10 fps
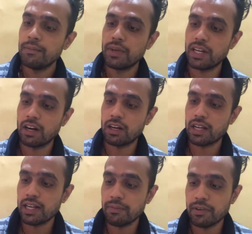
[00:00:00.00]

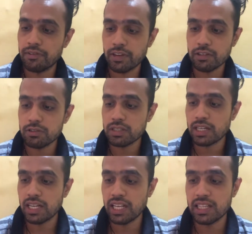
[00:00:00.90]
Periodically before use,
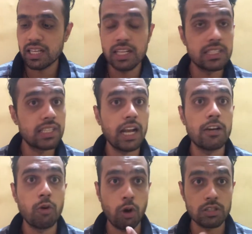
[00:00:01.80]
clean the
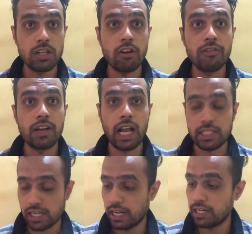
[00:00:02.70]
inside nozzle of your
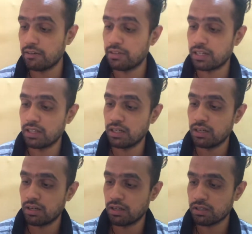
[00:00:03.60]
gas lighter with
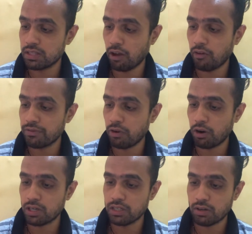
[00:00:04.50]
a soft
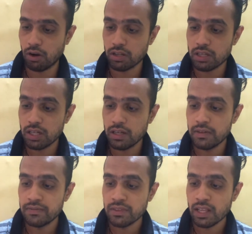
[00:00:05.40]
cotton cloth.
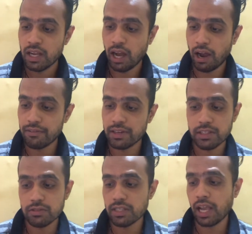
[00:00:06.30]
After
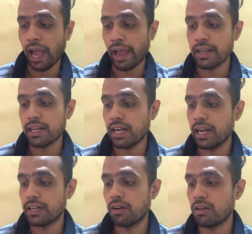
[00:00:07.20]
using, hang the
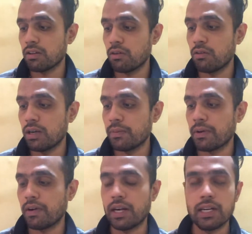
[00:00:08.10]
lighter on the holder
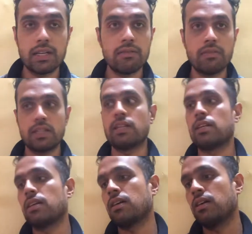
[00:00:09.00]
provided with it,
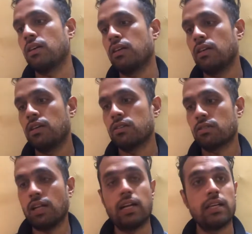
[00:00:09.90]

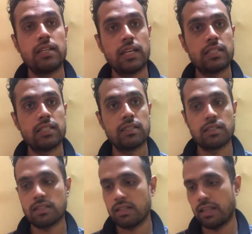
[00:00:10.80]
so that it
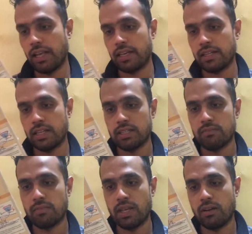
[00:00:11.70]

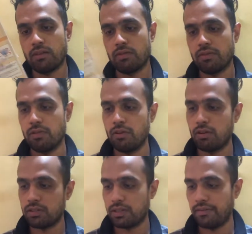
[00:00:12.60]
doesn't be on the
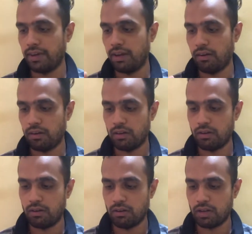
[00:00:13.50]
floor or somewhere on
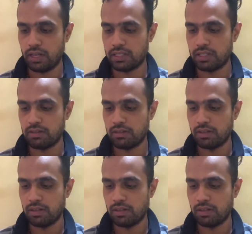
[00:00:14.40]
your kitchen